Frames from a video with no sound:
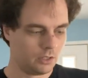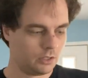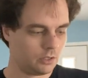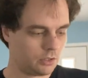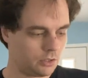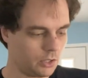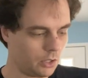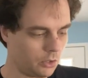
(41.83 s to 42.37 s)

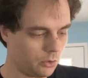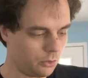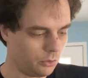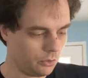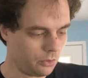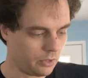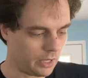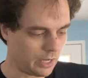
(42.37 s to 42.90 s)

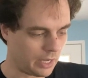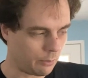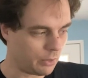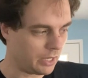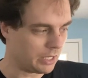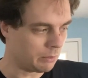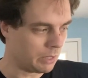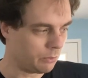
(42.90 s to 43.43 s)
So I
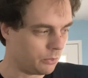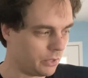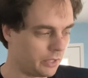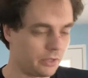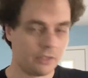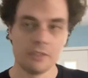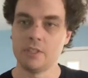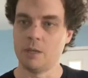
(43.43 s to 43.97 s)
want to come up with